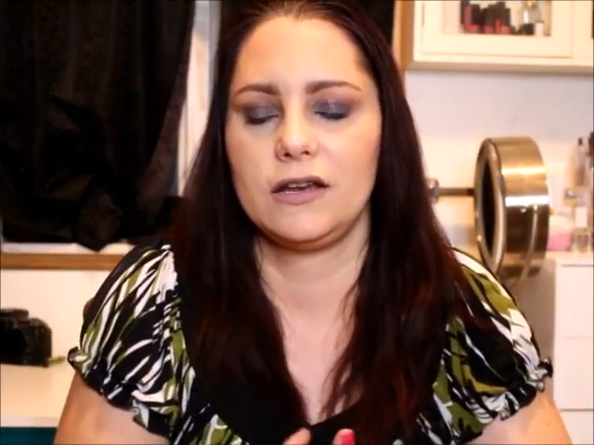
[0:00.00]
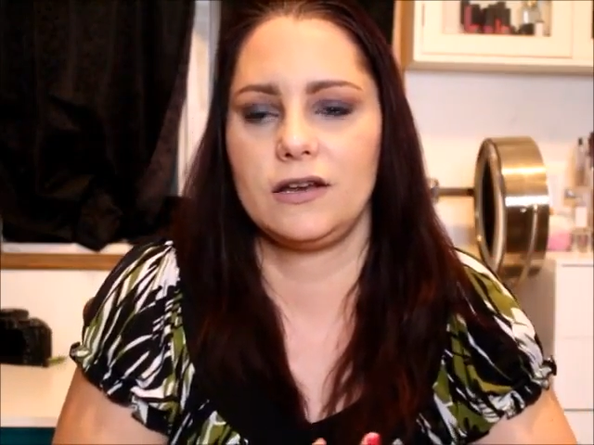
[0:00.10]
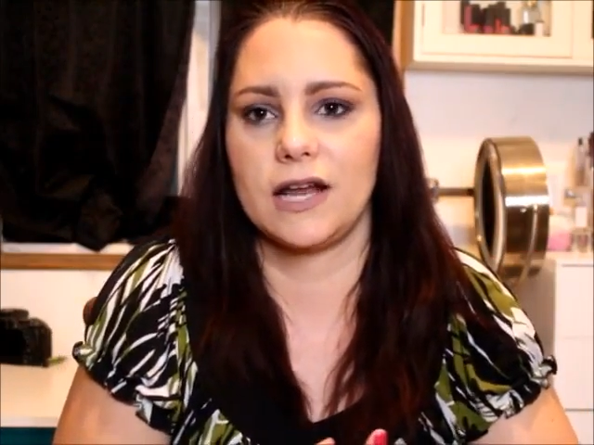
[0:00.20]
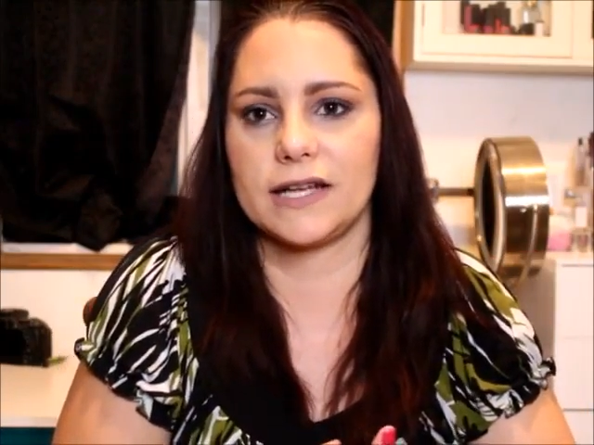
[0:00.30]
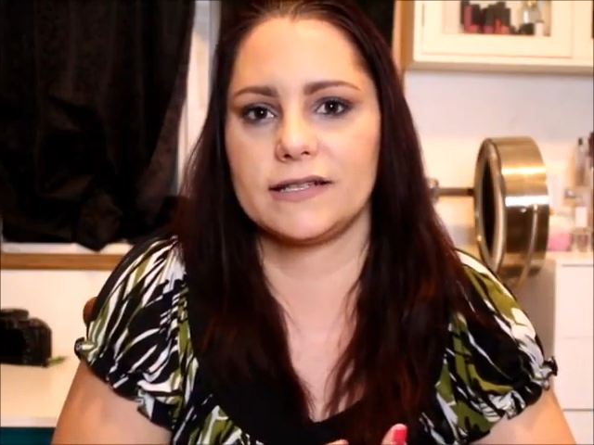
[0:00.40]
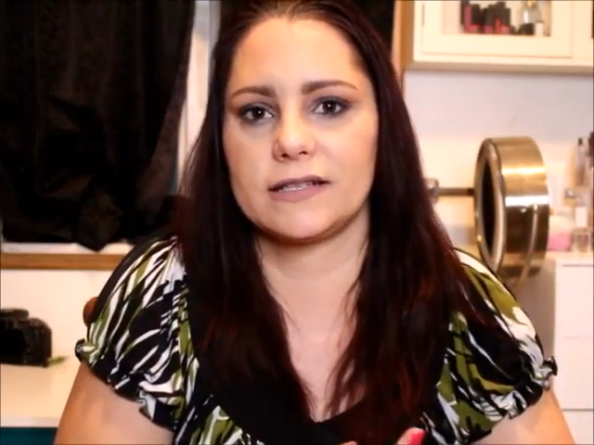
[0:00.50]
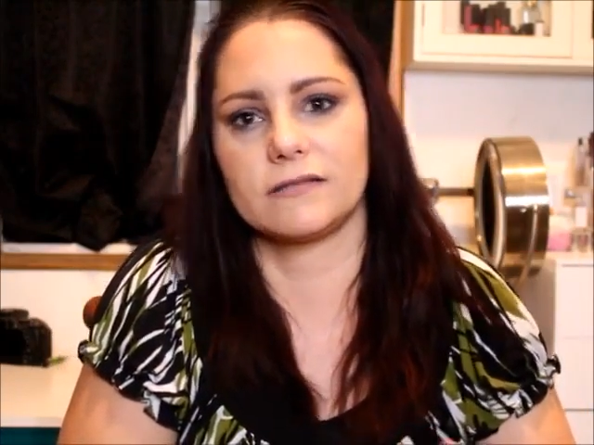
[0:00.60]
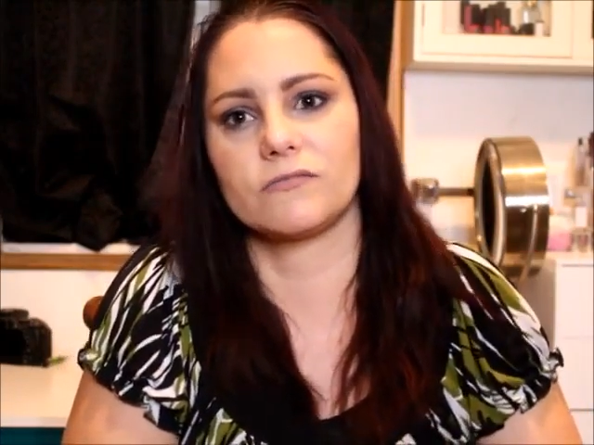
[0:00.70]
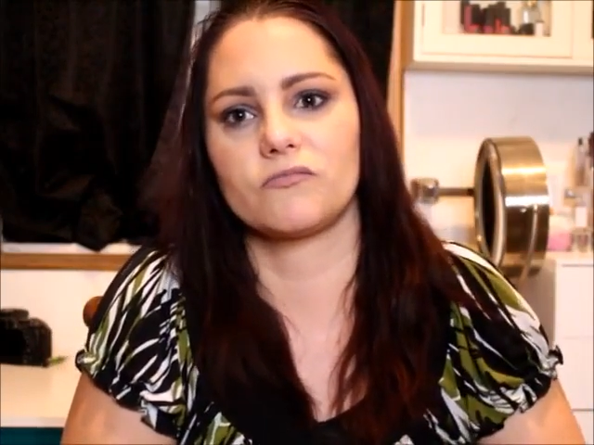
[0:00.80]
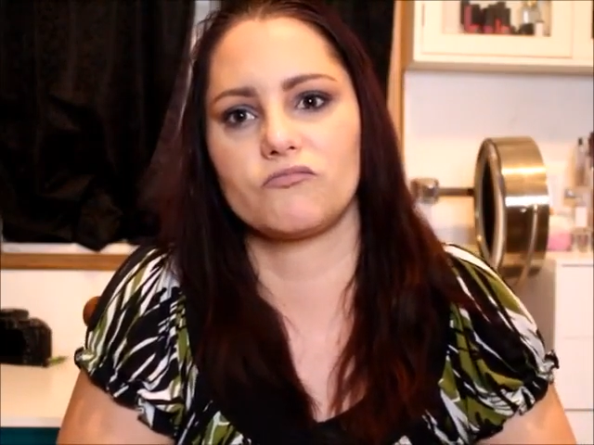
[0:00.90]
nice
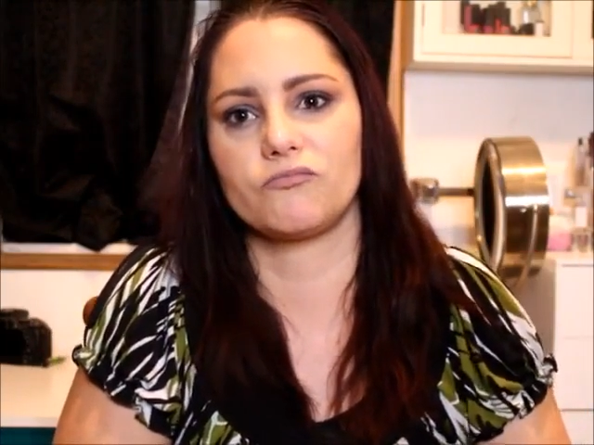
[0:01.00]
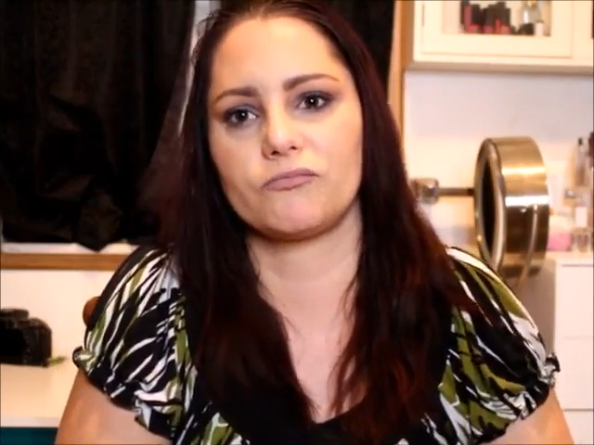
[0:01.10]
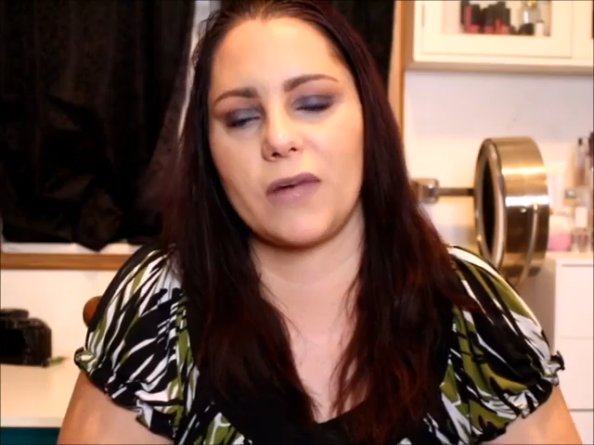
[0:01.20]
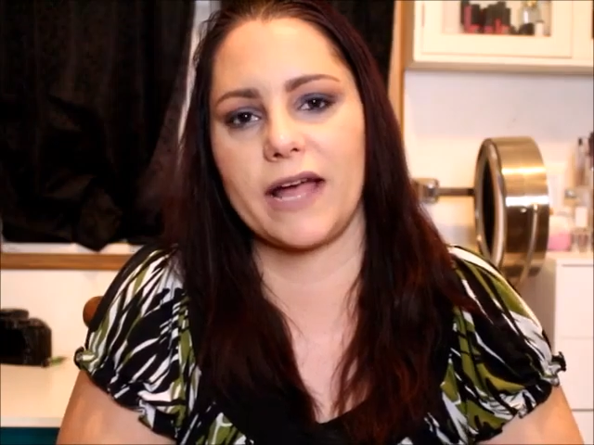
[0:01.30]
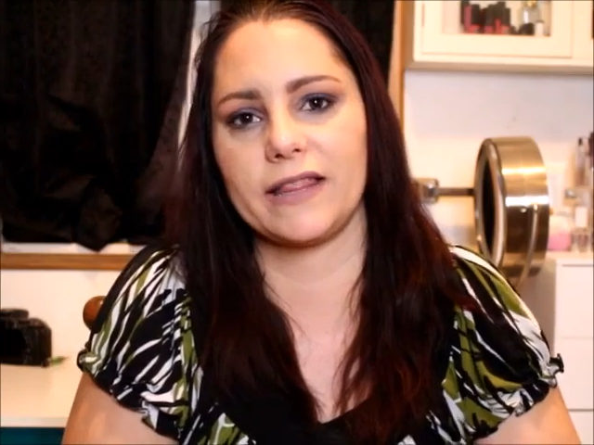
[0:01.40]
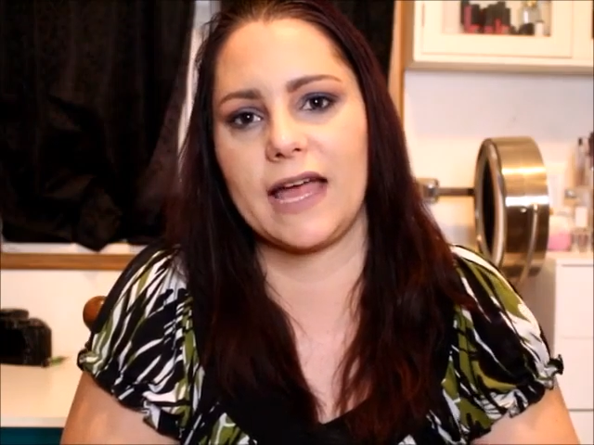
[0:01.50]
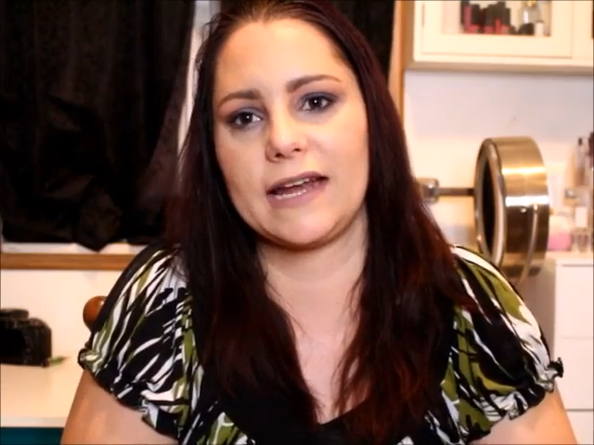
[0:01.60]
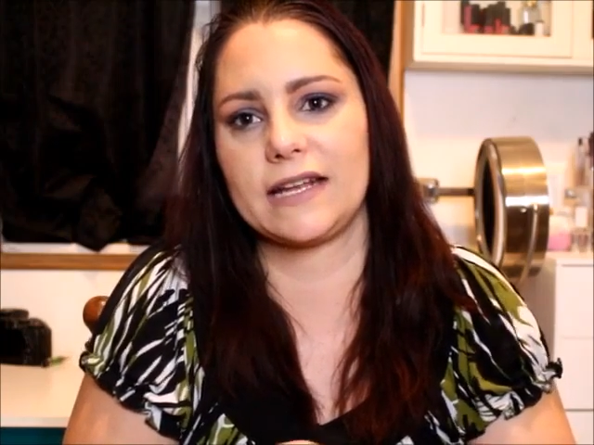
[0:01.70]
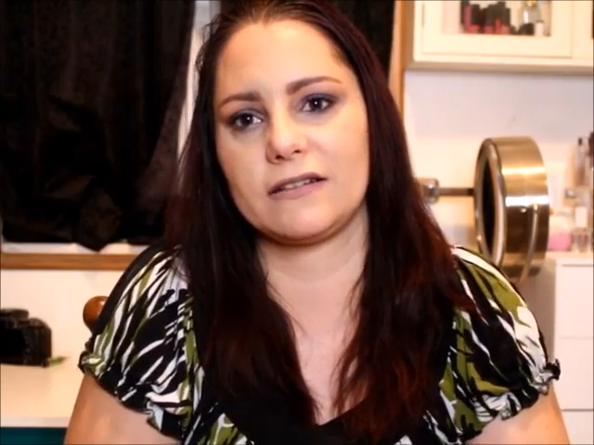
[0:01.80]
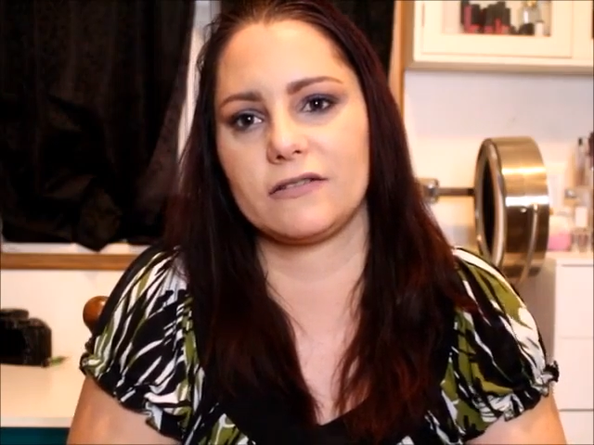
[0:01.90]

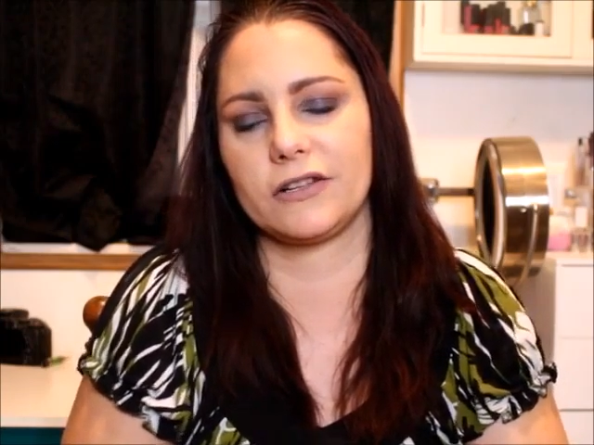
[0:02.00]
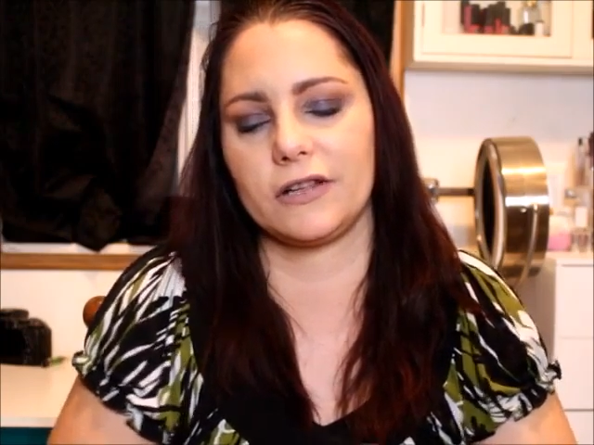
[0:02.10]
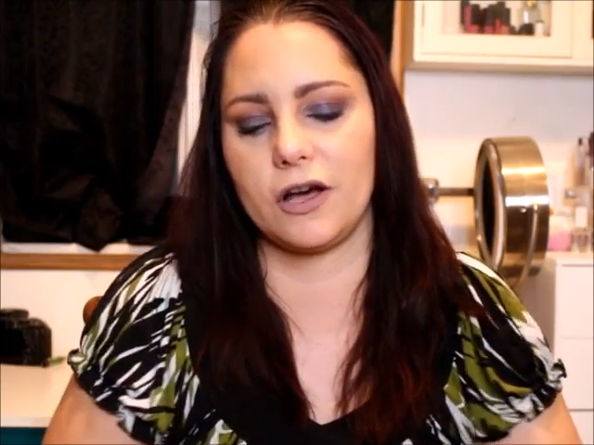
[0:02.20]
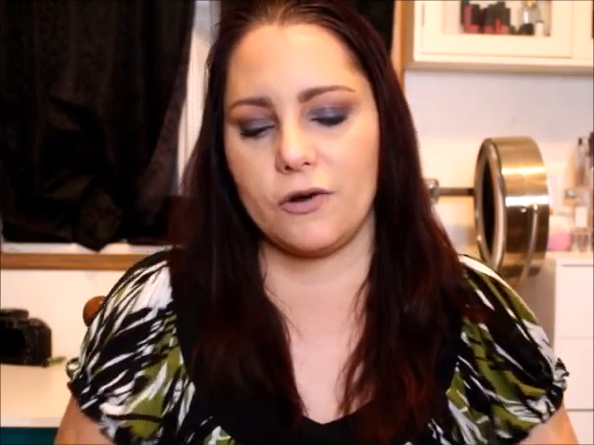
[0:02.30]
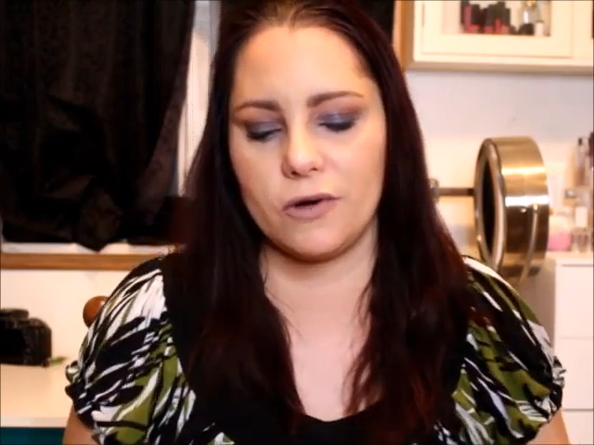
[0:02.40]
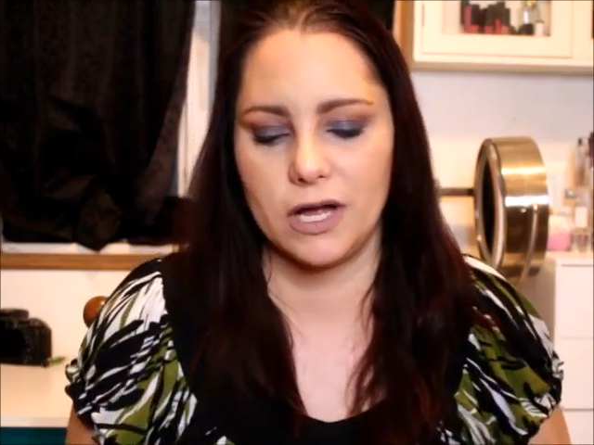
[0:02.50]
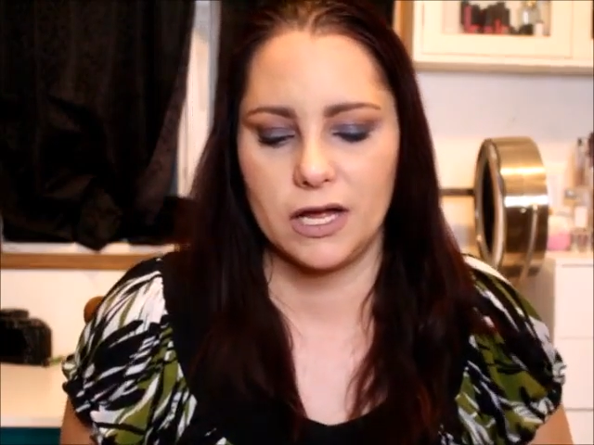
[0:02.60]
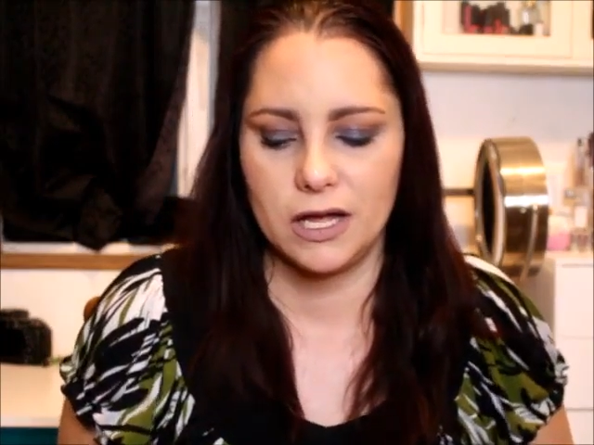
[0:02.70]
highlighted glow.